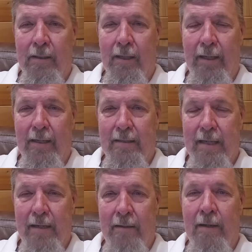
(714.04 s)
Like I
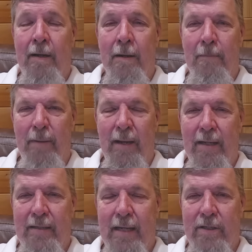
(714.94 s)
said,
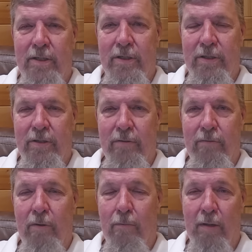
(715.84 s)
paying attention
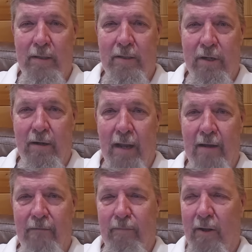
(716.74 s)
to what the
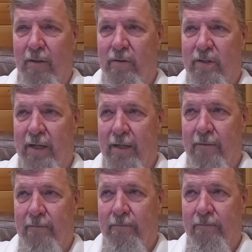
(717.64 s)
Tsarnaev brothers did
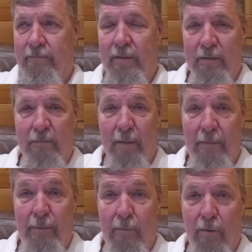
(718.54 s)

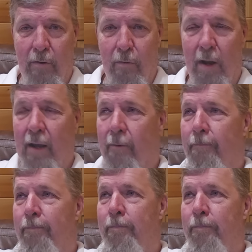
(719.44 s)
might be worthwhile.